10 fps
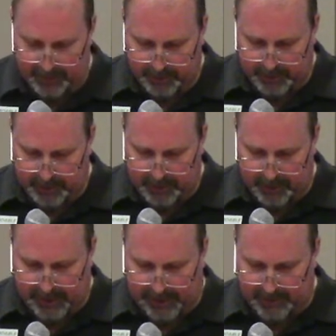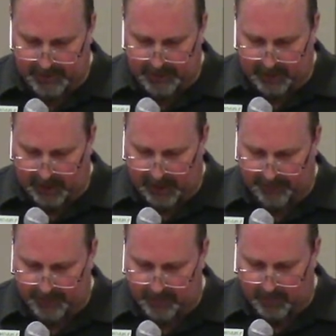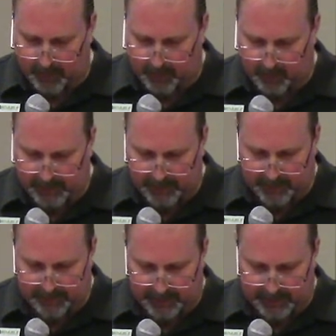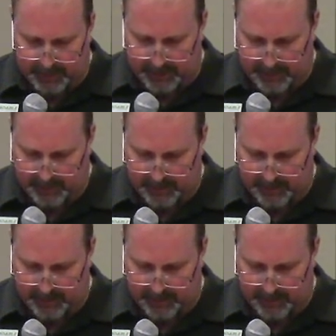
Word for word: Goodyear had to sell off its motor wheel division.